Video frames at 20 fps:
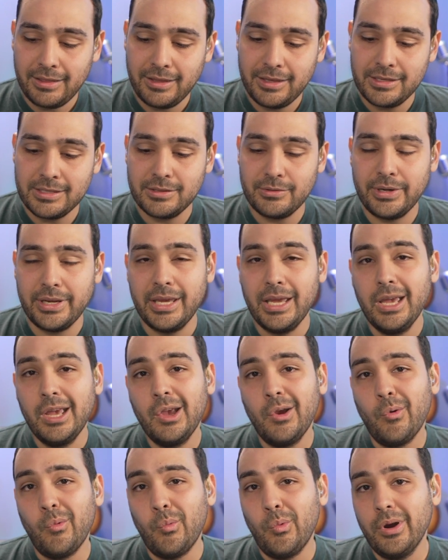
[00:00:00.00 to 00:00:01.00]
of these three,
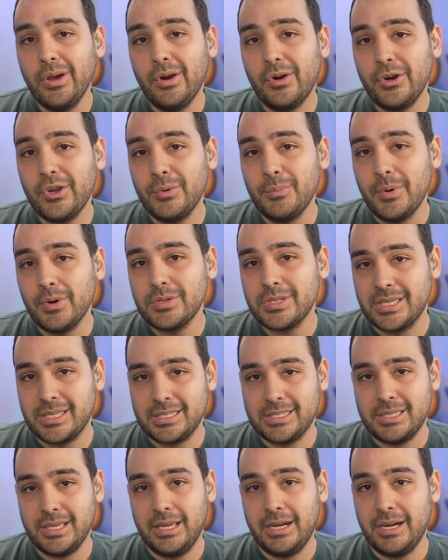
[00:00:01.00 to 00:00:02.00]
what are you most
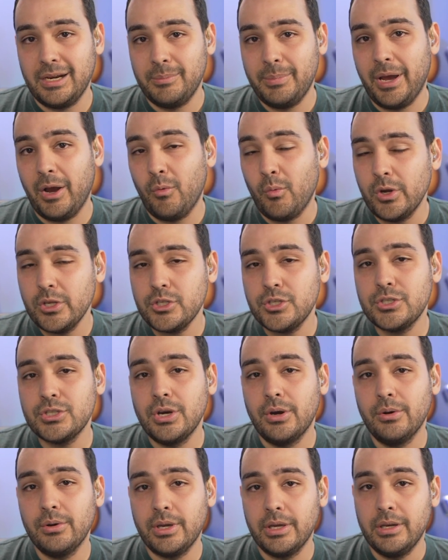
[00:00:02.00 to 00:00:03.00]
excited about? Which
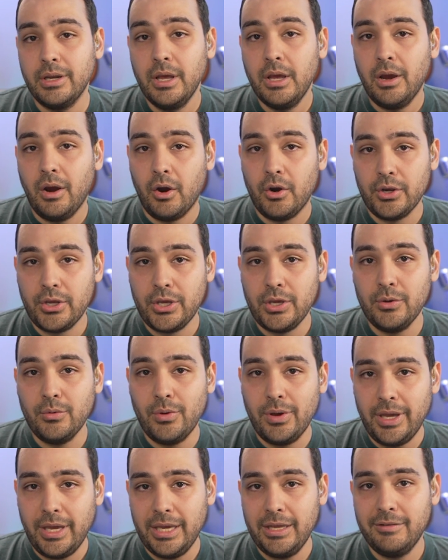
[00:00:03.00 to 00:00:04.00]
token are you
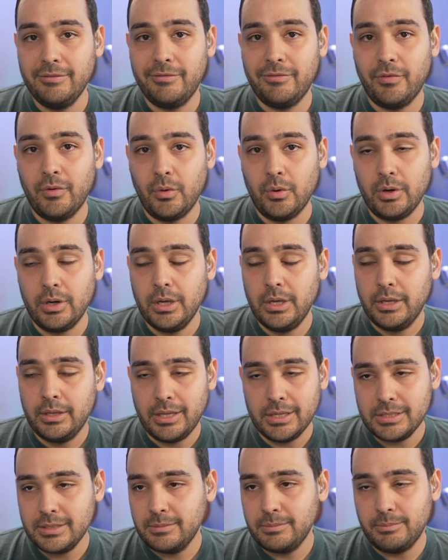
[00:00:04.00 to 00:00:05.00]
in for?
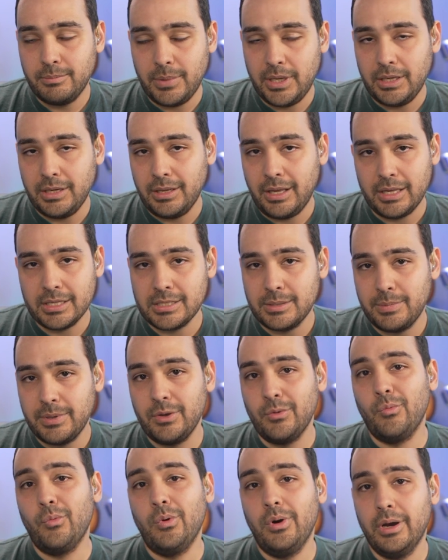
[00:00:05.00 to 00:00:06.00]
Doesn't mean it has to
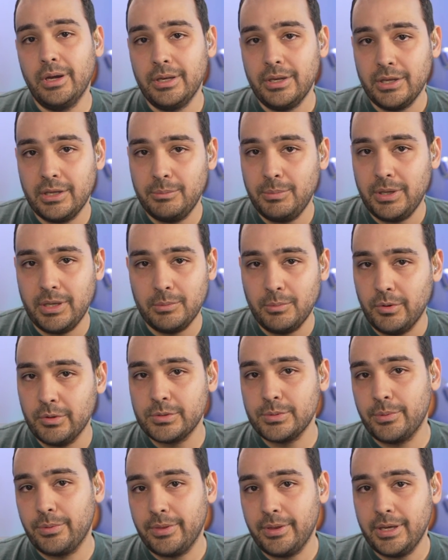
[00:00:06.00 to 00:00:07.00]
be one. It can be in
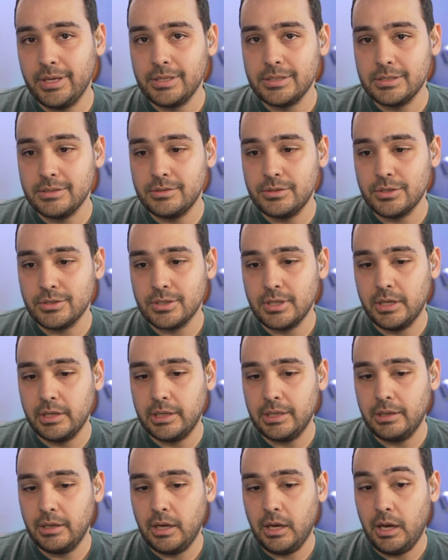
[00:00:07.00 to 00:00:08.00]
multiple things, just like
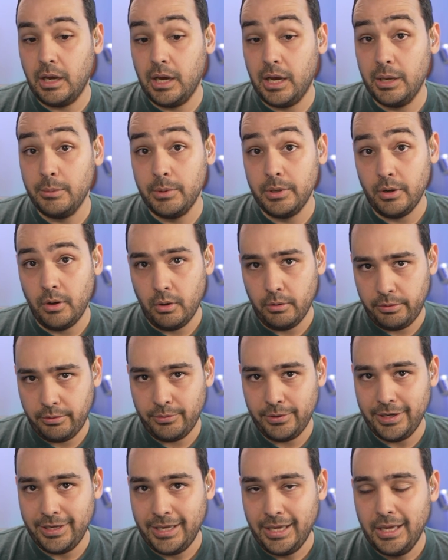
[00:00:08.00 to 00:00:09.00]
I'm in all
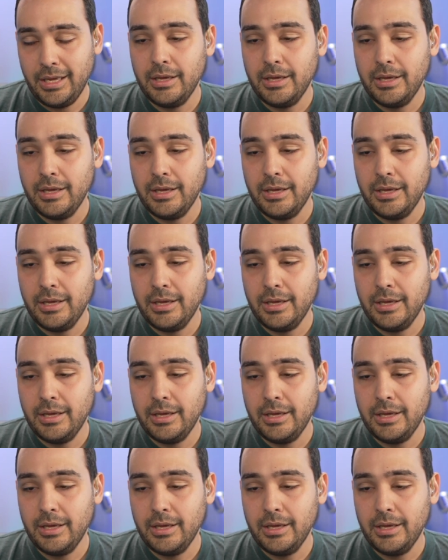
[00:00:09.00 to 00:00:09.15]
three.